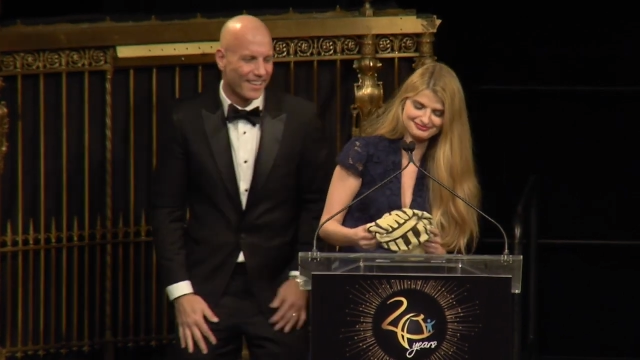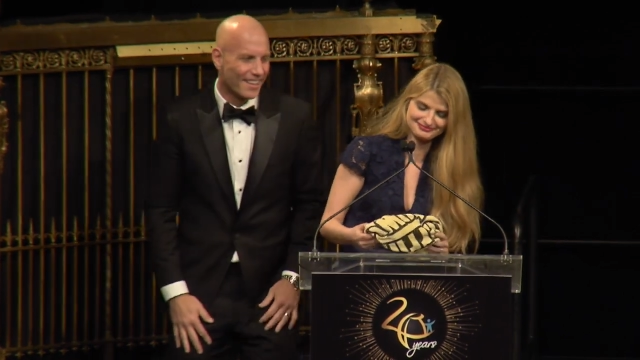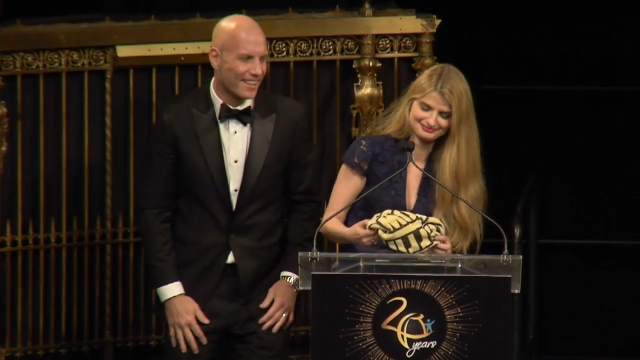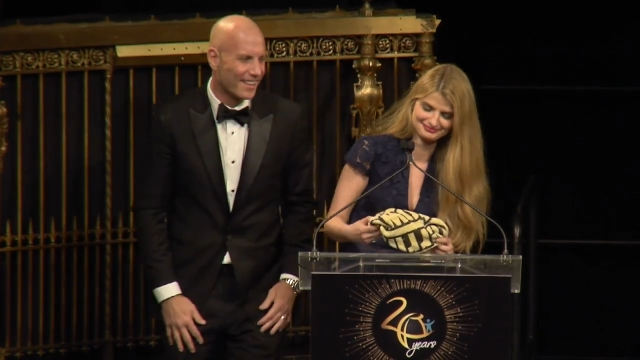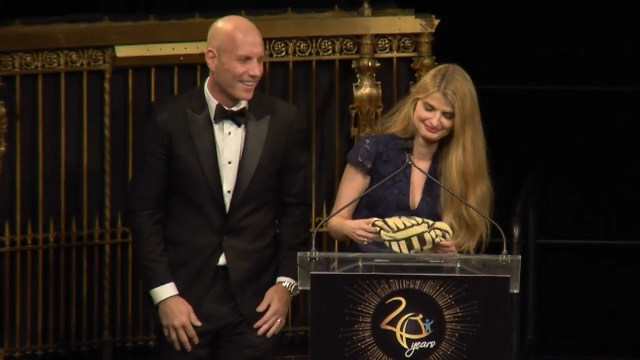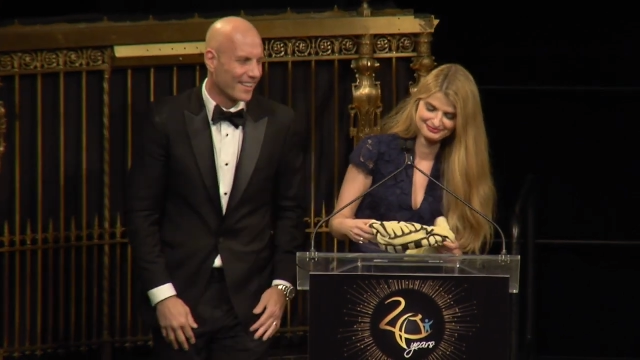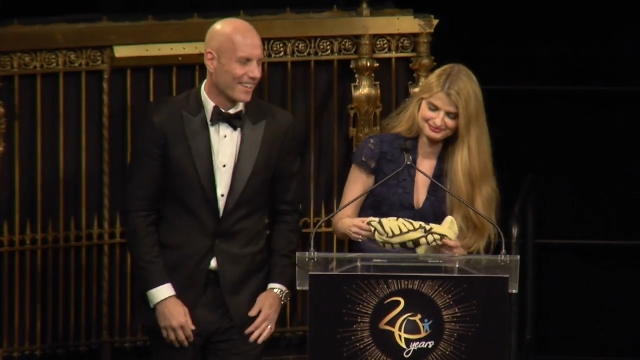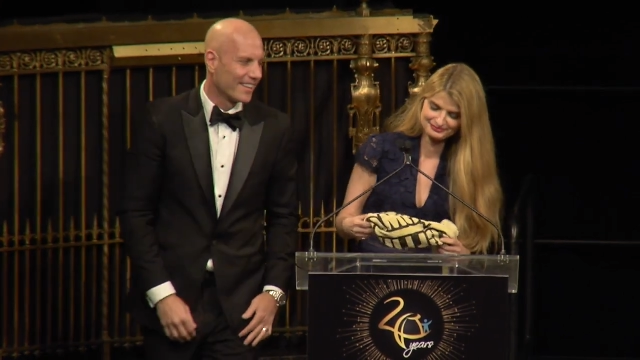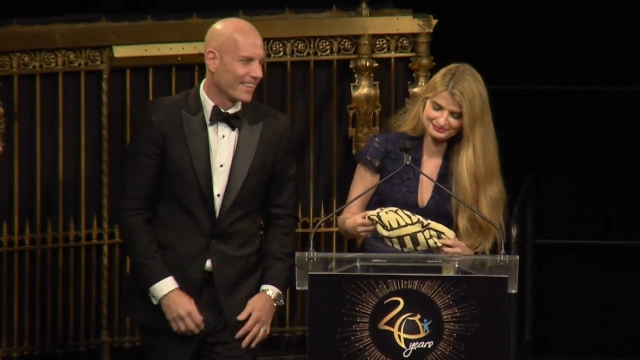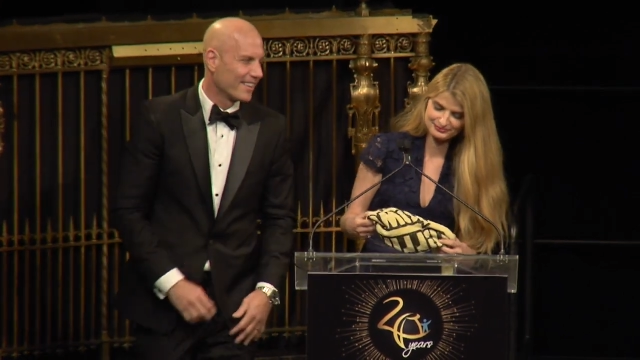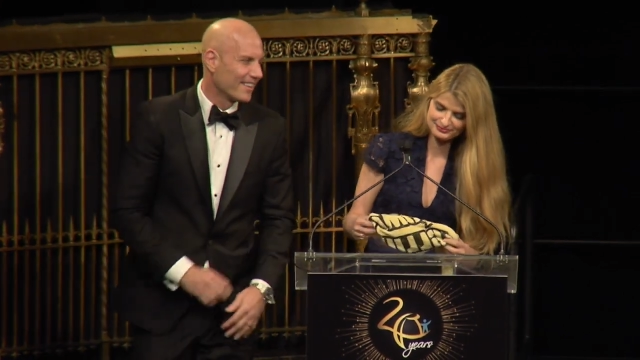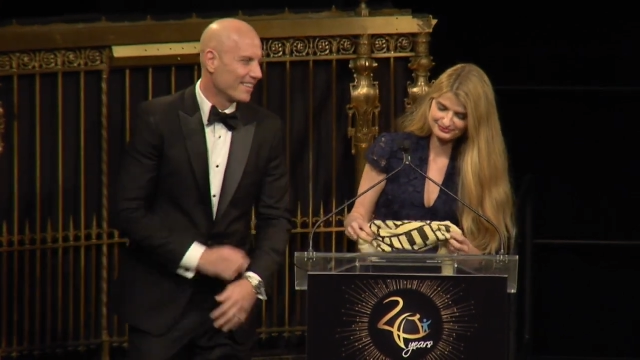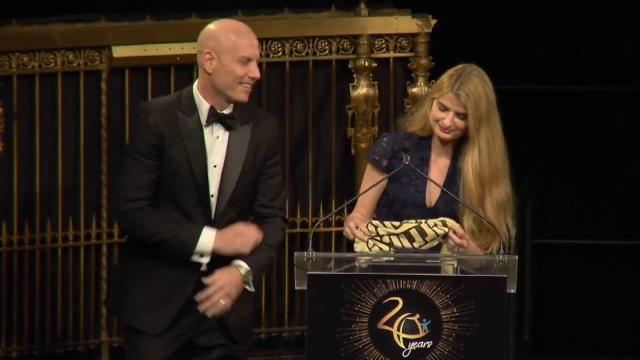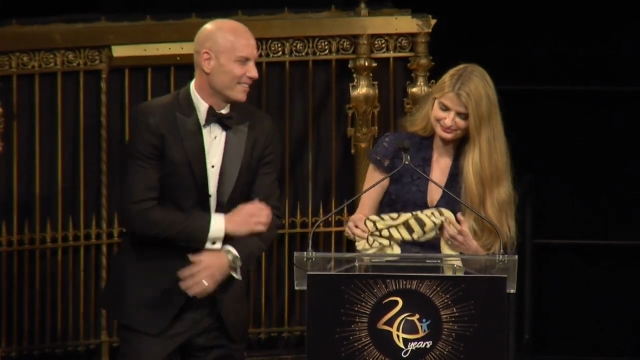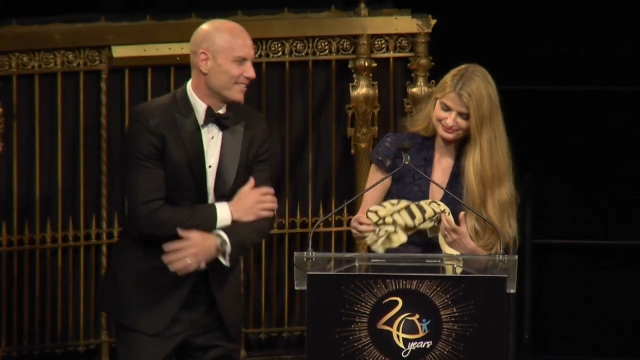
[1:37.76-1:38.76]

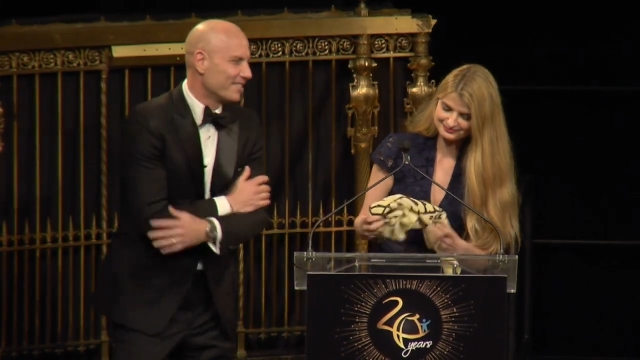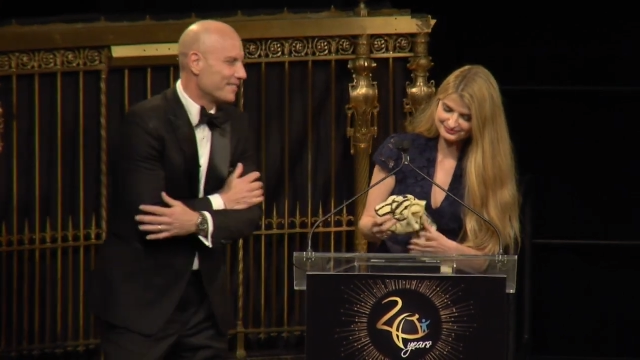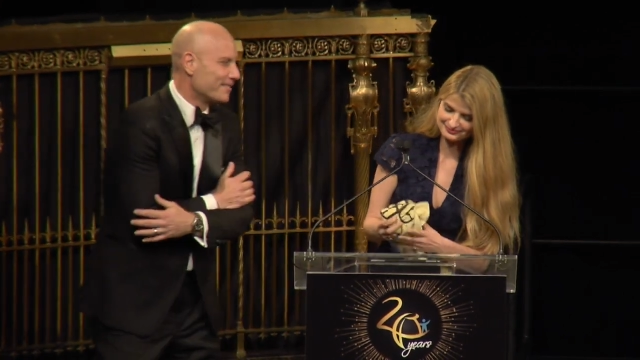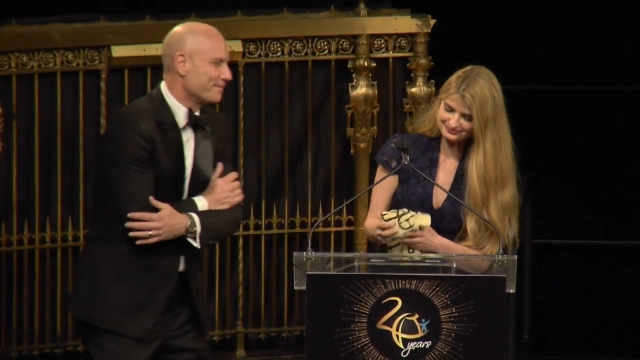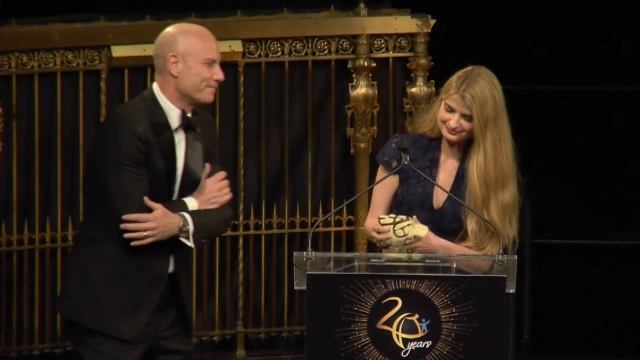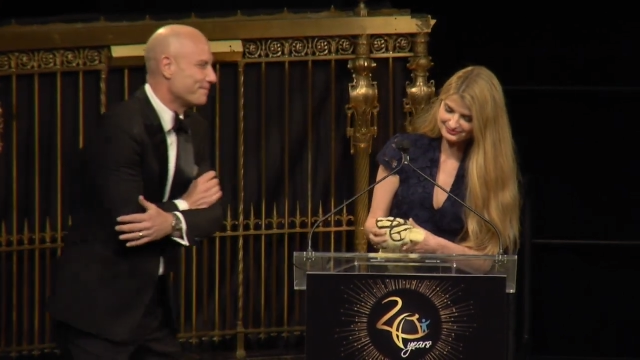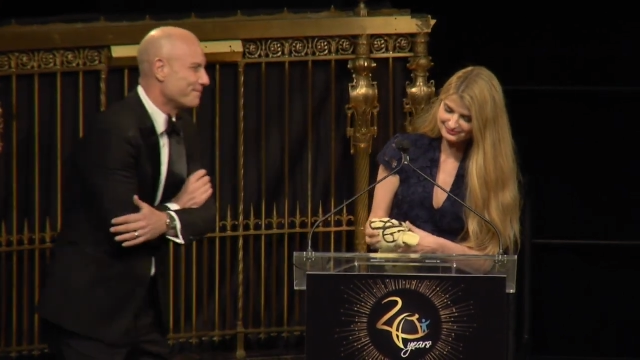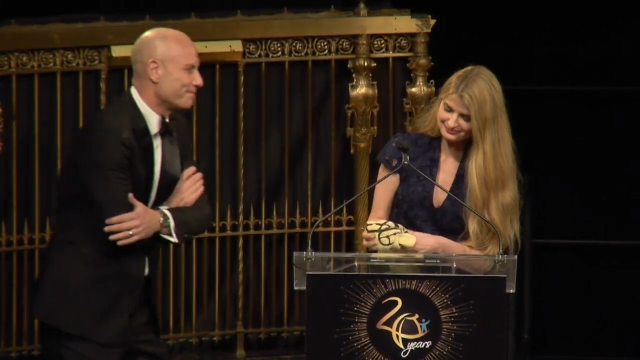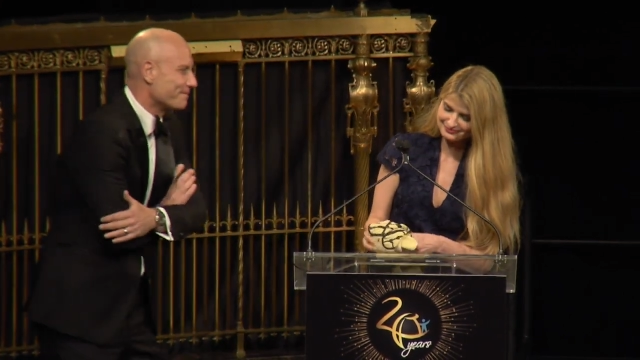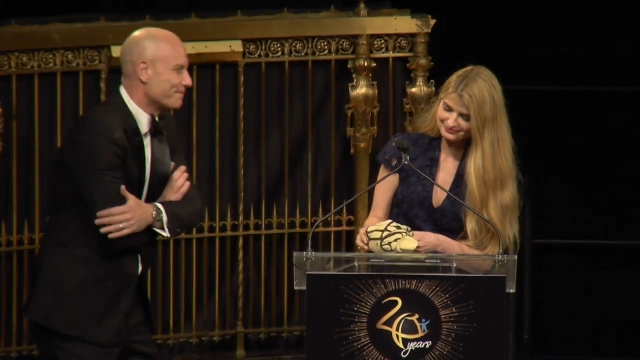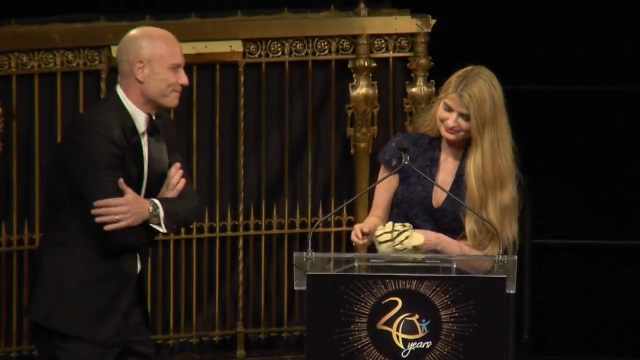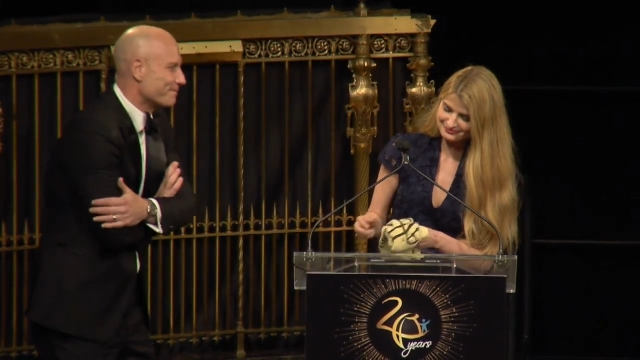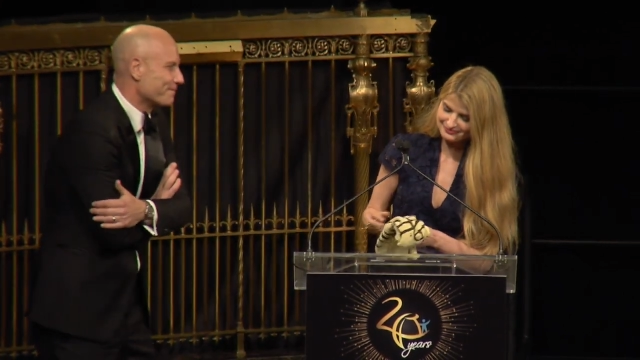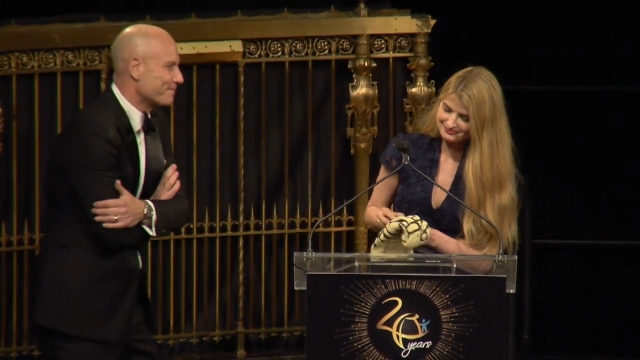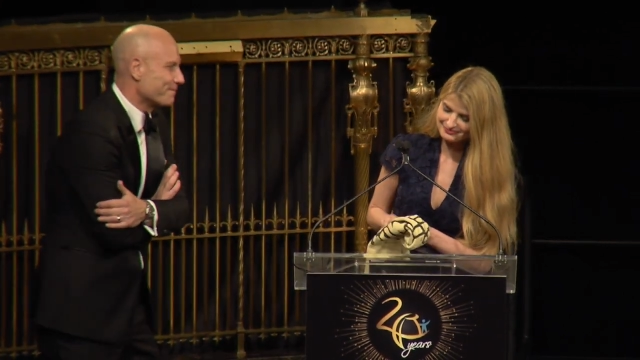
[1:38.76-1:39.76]

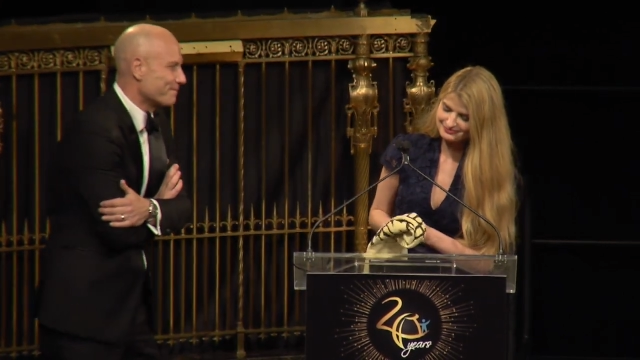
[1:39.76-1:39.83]
Nothing is said.